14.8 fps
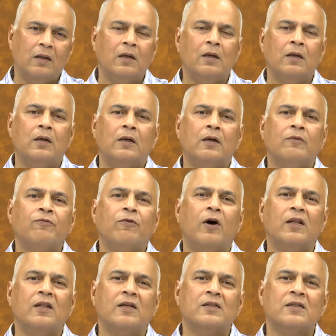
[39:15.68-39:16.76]
a
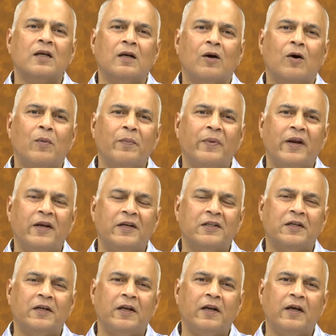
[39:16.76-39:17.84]
father-son combination
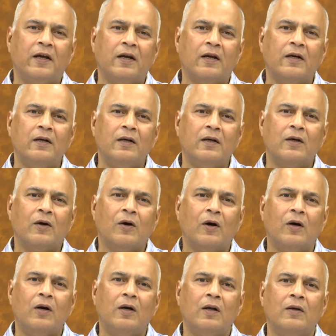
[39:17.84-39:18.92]
in England
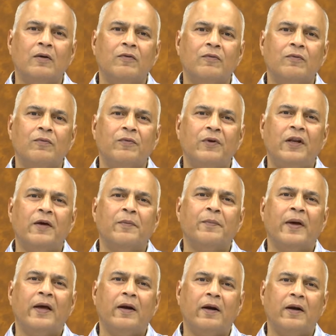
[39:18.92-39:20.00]
called William
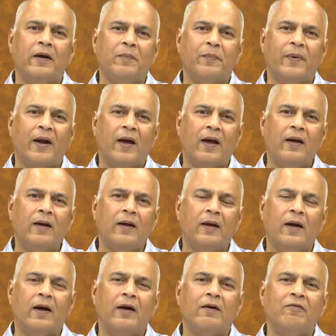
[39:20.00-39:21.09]
Henry Bragg
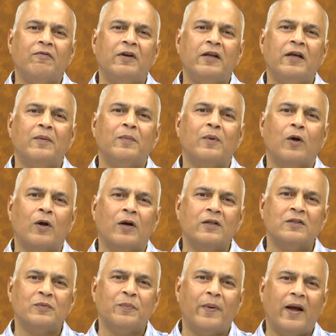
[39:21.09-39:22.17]
and William Lawrence
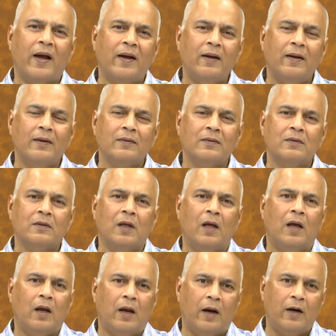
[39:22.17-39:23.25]
Bragg,
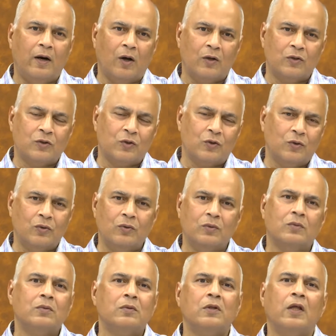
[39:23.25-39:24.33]
and also
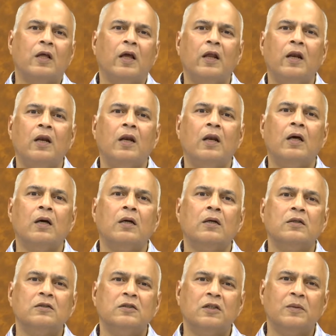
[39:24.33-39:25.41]
in
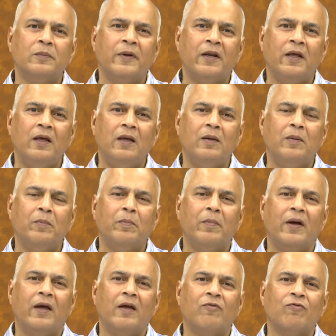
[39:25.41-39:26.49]
Germany
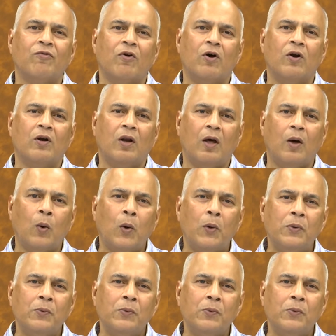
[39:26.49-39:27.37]
by von Laue.